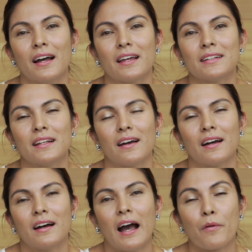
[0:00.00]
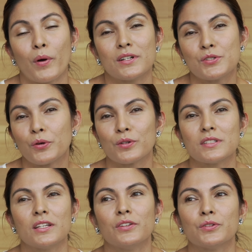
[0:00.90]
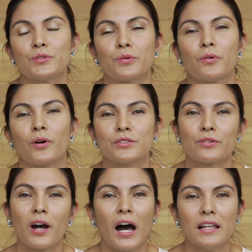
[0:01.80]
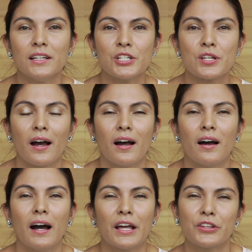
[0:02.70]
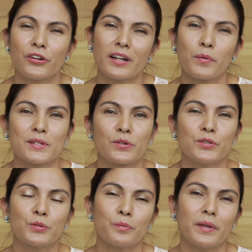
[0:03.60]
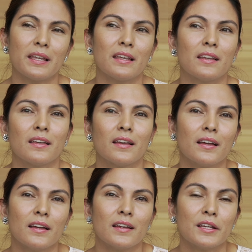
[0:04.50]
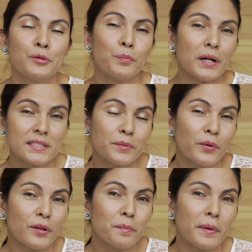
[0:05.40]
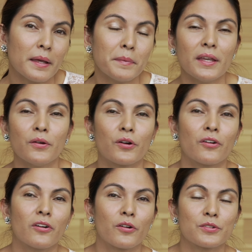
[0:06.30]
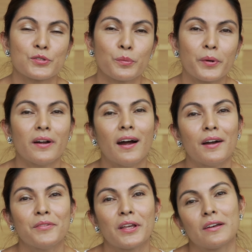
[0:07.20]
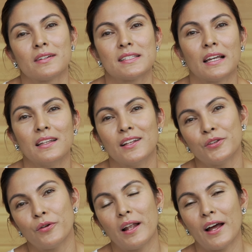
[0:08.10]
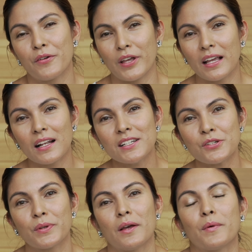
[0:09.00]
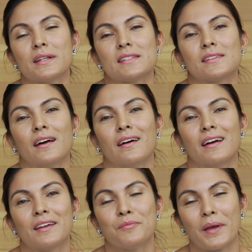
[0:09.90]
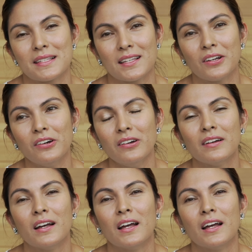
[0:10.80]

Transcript: and uh, I wanted to continue to go to college. Uh, I thought it was going to be impossible maybe or, or super hard because I didn't know a lot of English when I was uh, in Mexico.